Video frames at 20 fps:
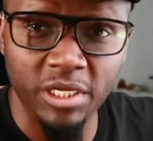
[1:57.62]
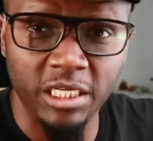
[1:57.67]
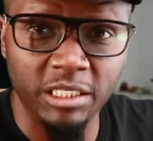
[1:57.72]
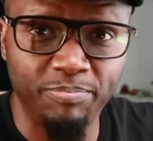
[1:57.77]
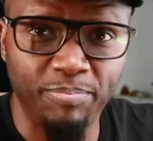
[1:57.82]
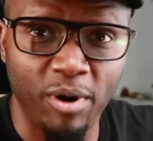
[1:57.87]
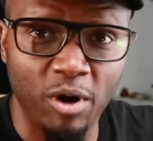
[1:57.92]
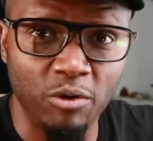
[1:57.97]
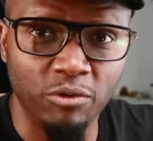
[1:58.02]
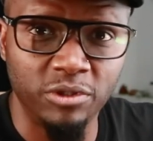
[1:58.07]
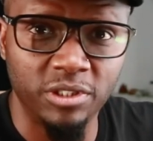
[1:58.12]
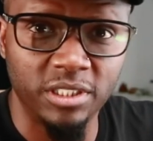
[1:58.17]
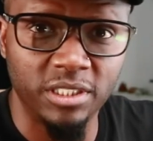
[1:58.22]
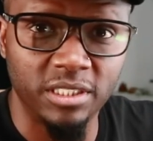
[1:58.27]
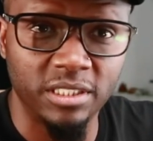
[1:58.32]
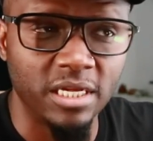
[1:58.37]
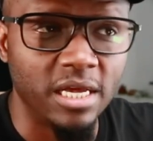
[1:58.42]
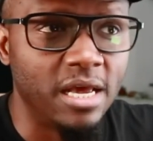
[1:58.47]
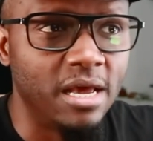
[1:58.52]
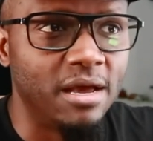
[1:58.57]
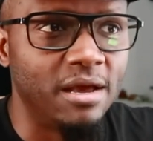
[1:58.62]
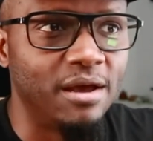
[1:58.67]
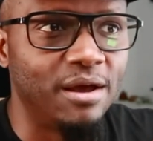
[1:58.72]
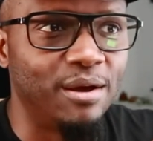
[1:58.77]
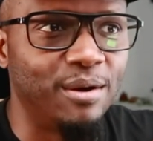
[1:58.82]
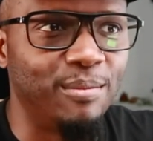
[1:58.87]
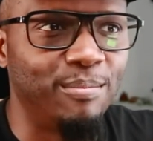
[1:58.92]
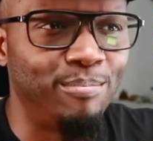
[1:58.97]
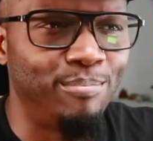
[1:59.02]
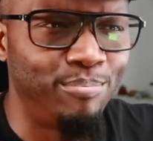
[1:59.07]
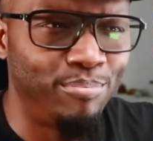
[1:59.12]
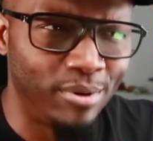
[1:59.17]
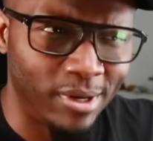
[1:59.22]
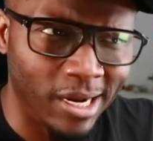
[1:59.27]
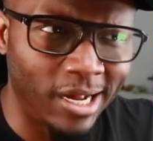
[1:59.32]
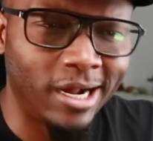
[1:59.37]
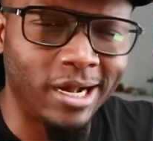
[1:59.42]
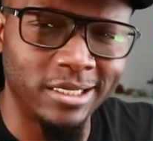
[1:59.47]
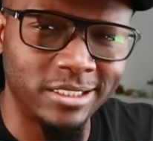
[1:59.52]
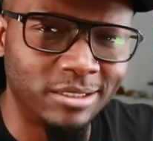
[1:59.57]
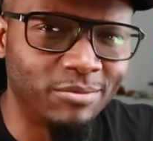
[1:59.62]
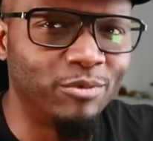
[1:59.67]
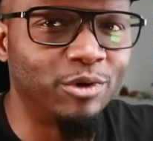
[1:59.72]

posts, but I got some